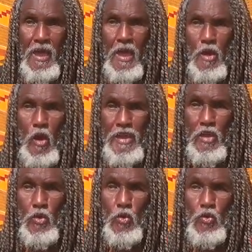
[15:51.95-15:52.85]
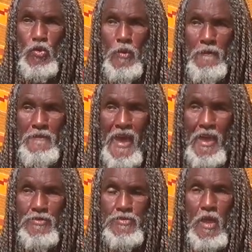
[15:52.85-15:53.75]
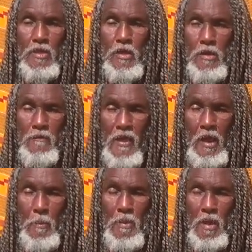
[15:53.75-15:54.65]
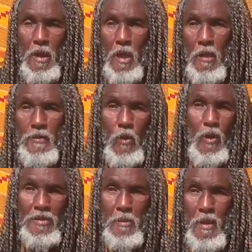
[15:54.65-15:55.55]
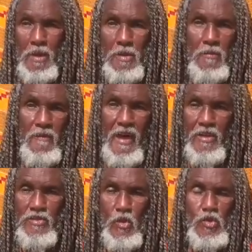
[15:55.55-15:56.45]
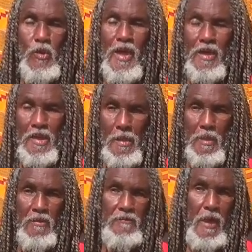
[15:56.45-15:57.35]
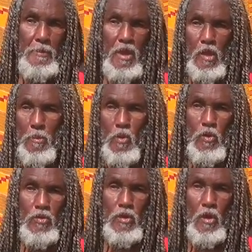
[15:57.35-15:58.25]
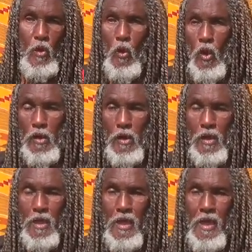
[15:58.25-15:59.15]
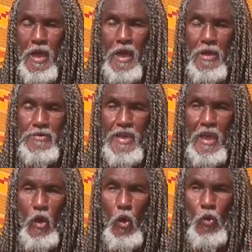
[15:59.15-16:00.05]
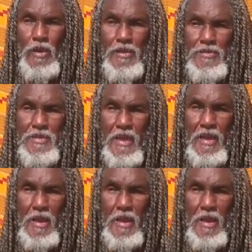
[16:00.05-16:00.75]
and are used to advance the development of the Kwatamani divine social economic family community order as a holistic